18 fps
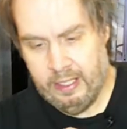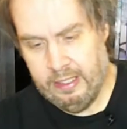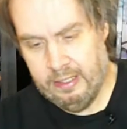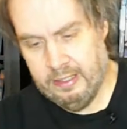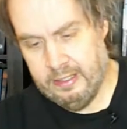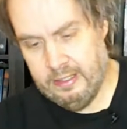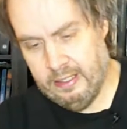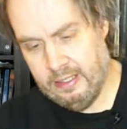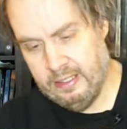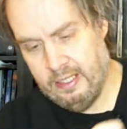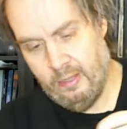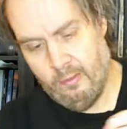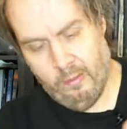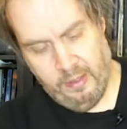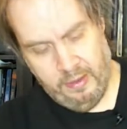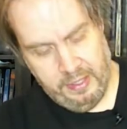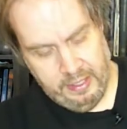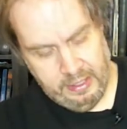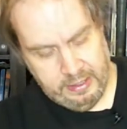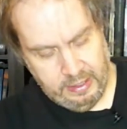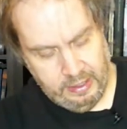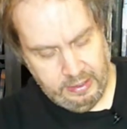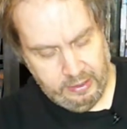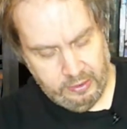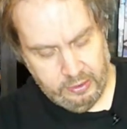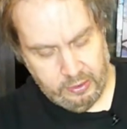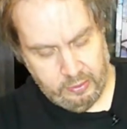stick. Now, one thing that's a
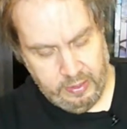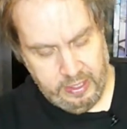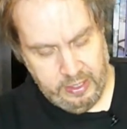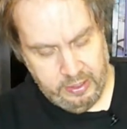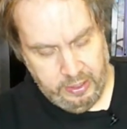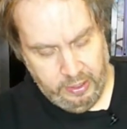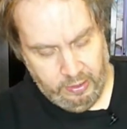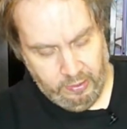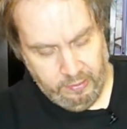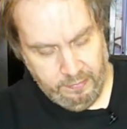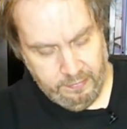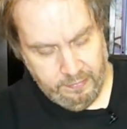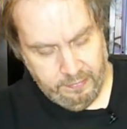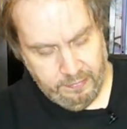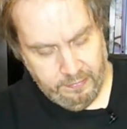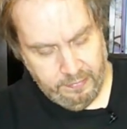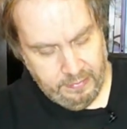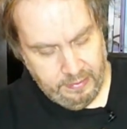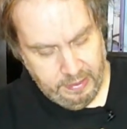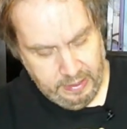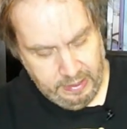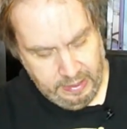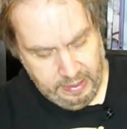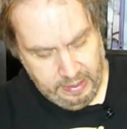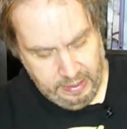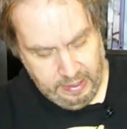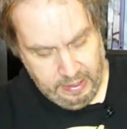little strange here,
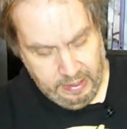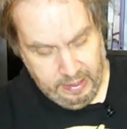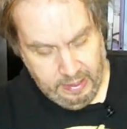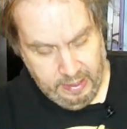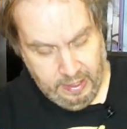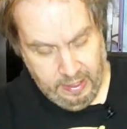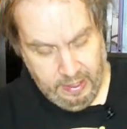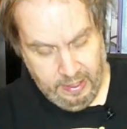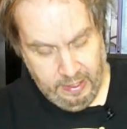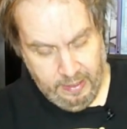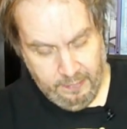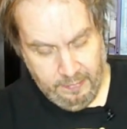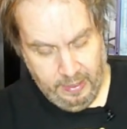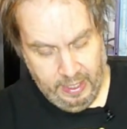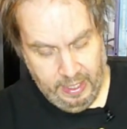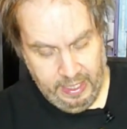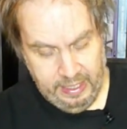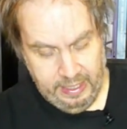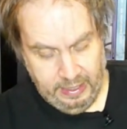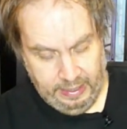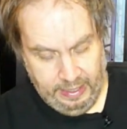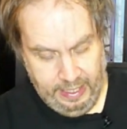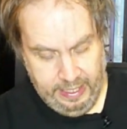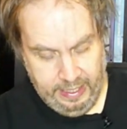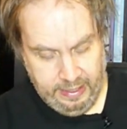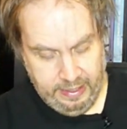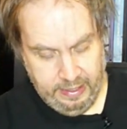
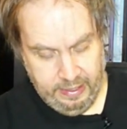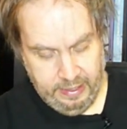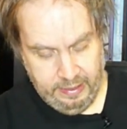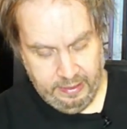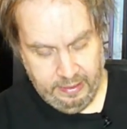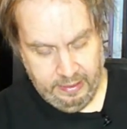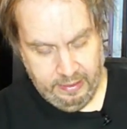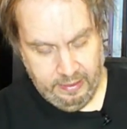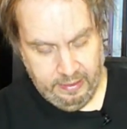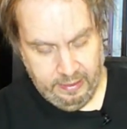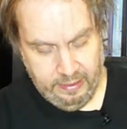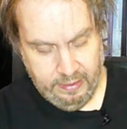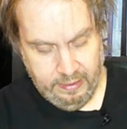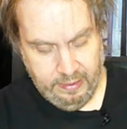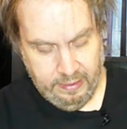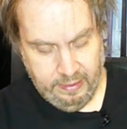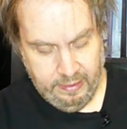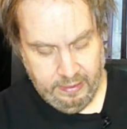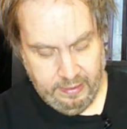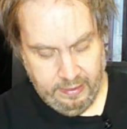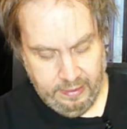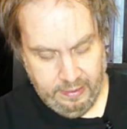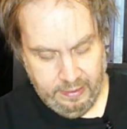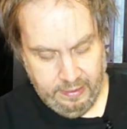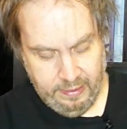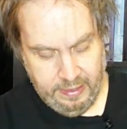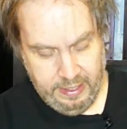unlike
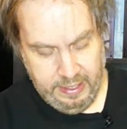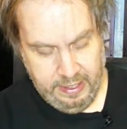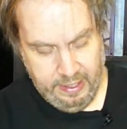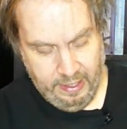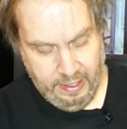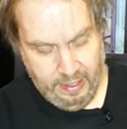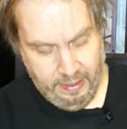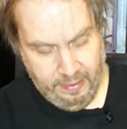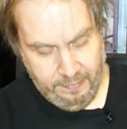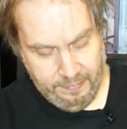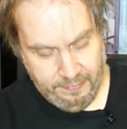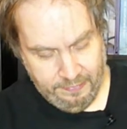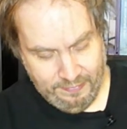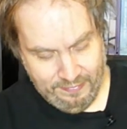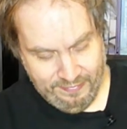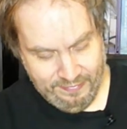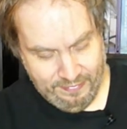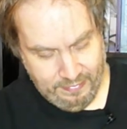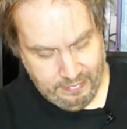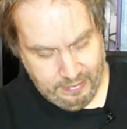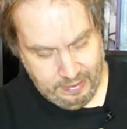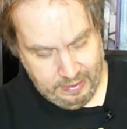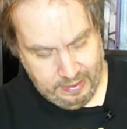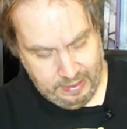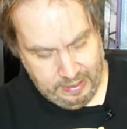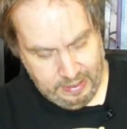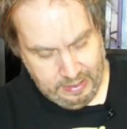the
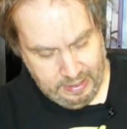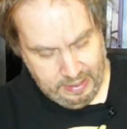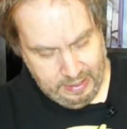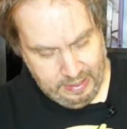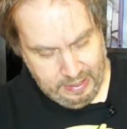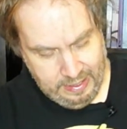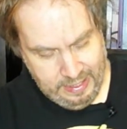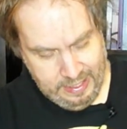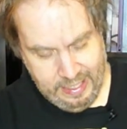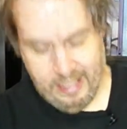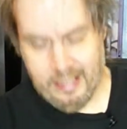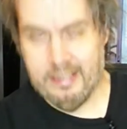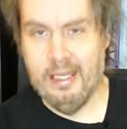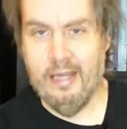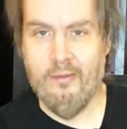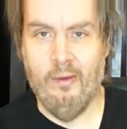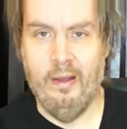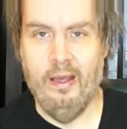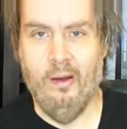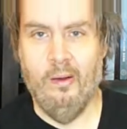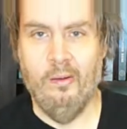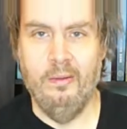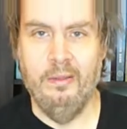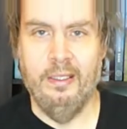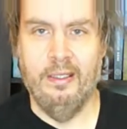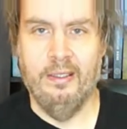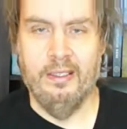he doesn't have a way of
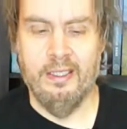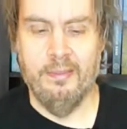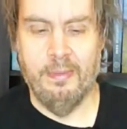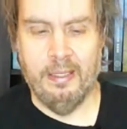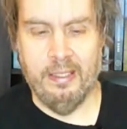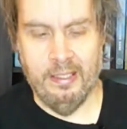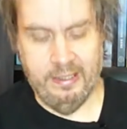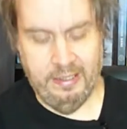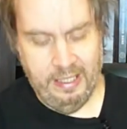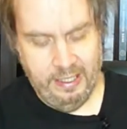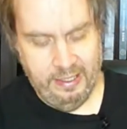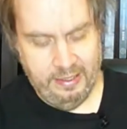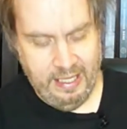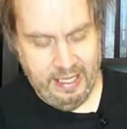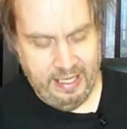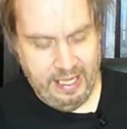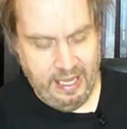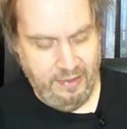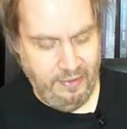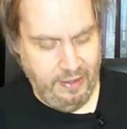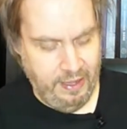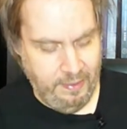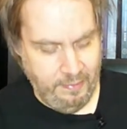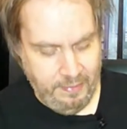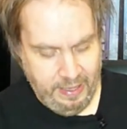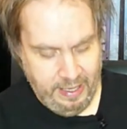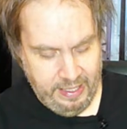holding this because they gave
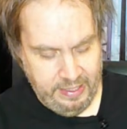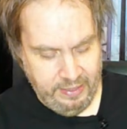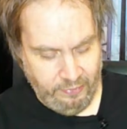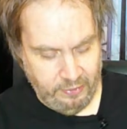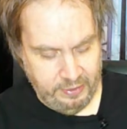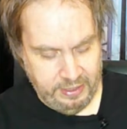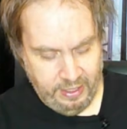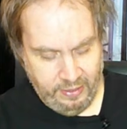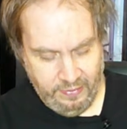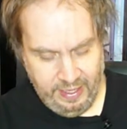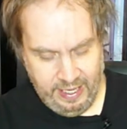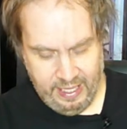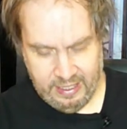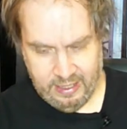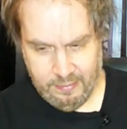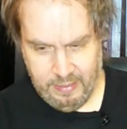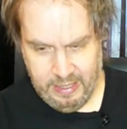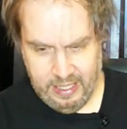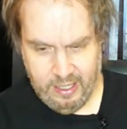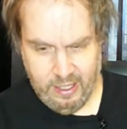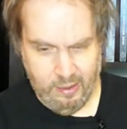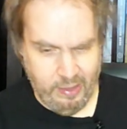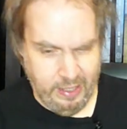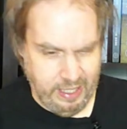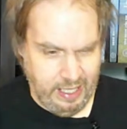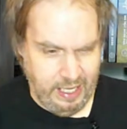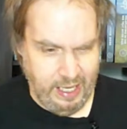him a different set of hands.
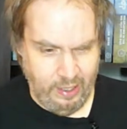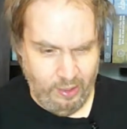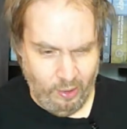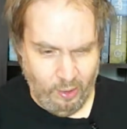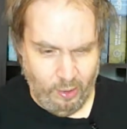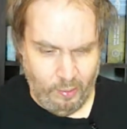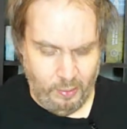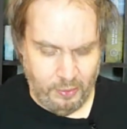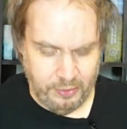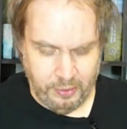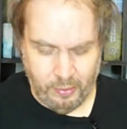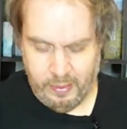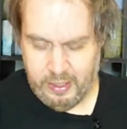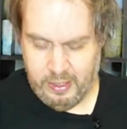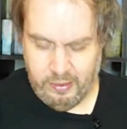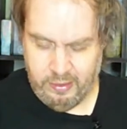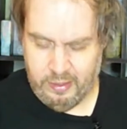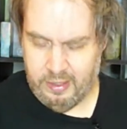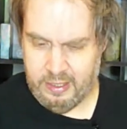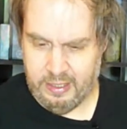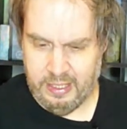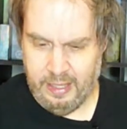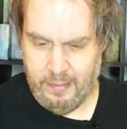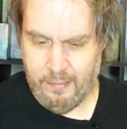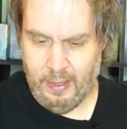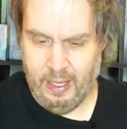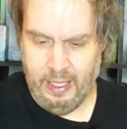Mego, again, almost always uses the
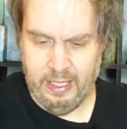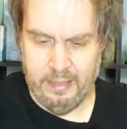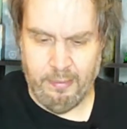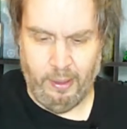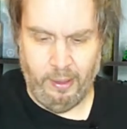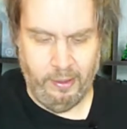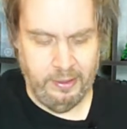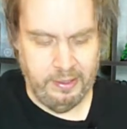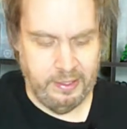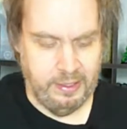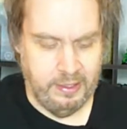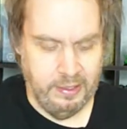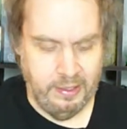same body parts,